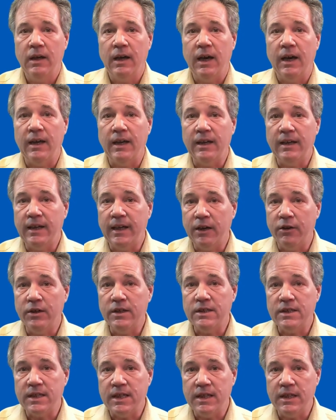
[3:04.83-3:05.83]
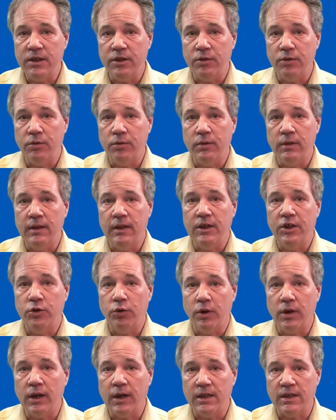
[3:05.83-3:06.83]
I can guarantee you that
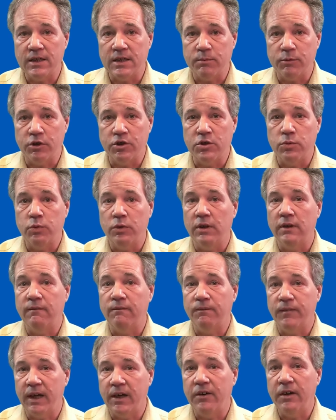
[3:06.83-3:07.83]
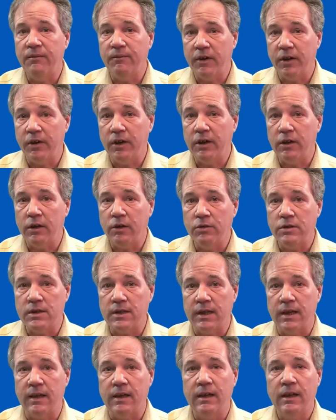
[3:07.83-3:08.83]
your customers will look very, very
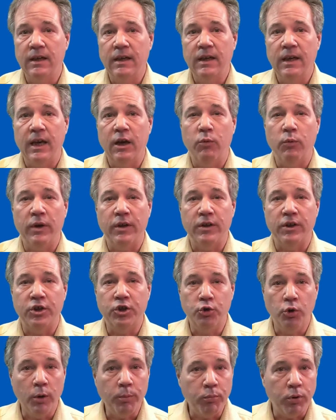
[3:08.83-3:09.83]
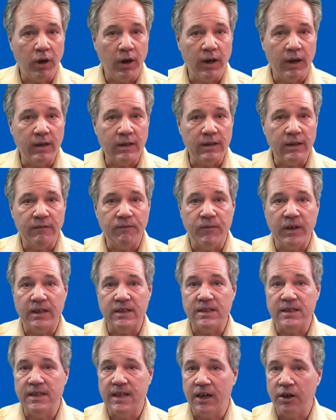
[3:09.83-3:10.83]
closely at whether your product
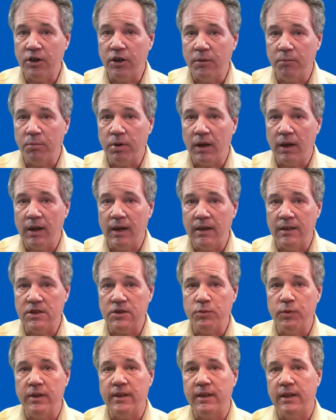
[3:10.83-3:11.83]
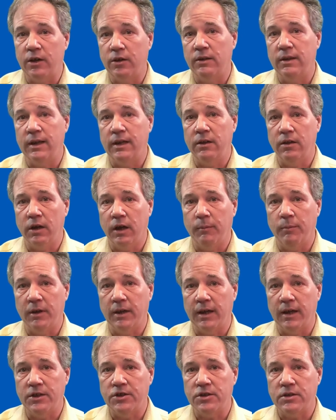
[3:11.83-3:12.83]
affects their compliance with their legal
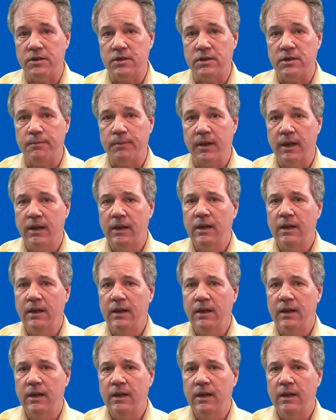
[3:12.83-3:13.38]
obligations.